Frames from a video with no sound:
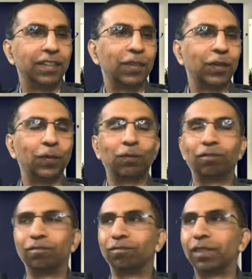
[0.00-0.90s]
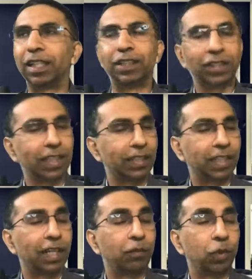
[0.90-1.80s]
So things
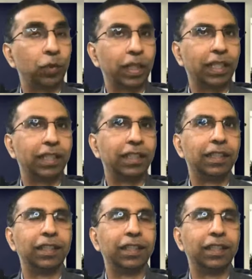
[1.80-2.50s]
start moving,